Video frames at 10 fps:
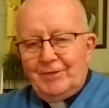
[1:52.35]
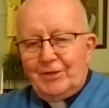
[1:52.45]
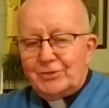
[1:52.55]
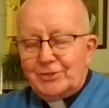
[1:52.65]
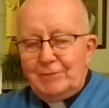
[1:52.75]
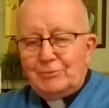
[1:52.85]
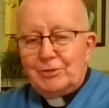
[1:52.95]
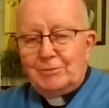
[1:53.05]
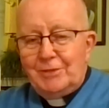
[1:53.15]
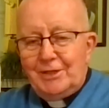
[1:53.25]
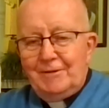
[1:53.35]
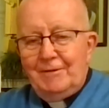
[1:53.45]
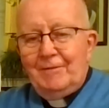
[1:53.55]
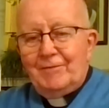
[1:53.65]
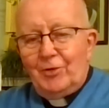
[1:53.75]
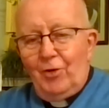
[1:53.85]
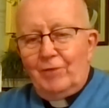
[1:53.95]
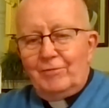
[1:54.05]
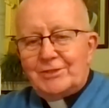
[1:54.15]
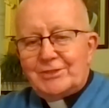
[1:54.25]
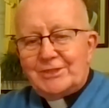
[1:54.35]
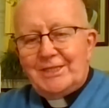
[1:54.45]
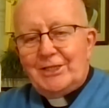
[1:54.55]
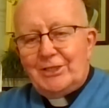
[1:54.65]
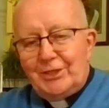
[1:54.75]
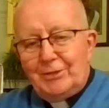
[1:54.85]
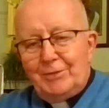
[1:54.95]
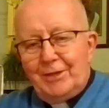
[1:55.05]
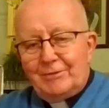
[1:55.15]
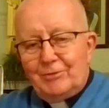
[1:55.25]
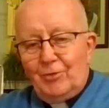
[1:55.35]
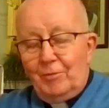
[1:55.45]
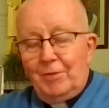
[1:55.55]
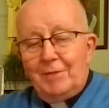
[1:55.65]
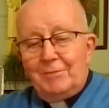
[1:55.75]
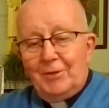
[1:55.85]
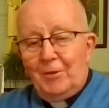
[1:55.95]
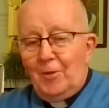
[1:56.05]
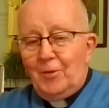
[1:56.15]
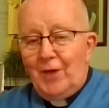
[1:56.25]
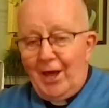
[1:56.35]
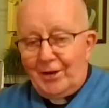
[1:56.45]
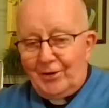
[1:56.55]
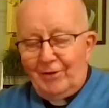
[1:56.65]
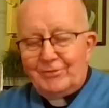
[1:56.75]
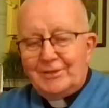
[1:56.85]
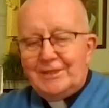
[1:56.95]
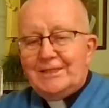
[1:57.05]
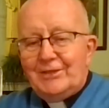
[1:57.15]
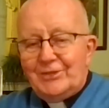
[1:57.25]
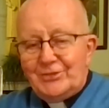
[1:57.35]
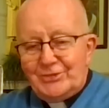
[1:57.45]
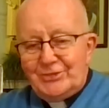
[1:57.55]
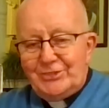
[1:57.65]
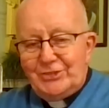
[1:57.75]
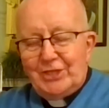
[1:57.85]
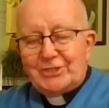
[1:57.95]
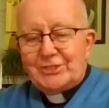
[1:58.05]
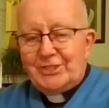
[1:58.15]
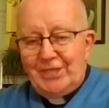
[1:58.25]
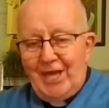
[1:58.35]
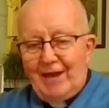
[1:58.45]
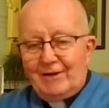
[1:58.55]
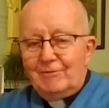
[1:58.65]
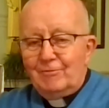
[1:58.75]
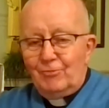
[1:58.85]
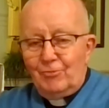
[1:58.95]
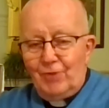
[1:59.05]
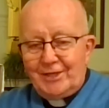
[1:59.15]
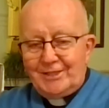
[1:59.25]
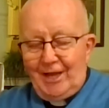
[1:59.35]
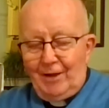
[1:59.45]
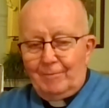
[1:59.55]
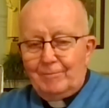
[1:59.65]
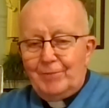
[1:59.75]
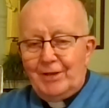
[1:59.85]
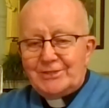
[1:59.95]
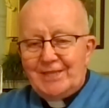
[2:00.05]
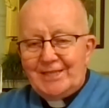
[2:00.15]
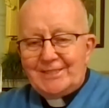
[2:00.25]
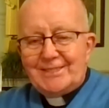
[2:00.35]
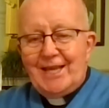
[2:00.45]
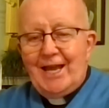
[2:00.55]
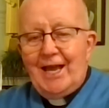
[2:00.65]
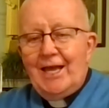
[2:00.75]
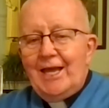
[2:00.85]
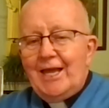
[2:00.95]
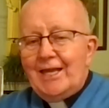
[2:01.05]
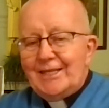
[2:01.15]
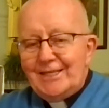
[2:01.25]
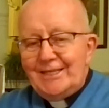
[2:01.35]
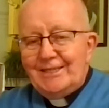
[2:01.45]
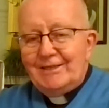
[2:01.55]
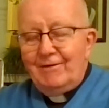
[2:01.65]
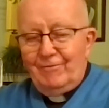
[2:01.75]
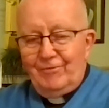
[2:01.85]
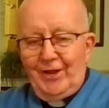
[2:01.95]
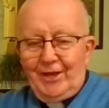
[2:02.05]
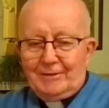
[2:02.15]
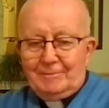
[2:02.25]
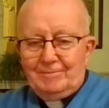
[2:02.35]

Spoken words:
And it seems to me that all of us need a little bit, or maybe a whole lot of, just that right now. Paciencia y Fe.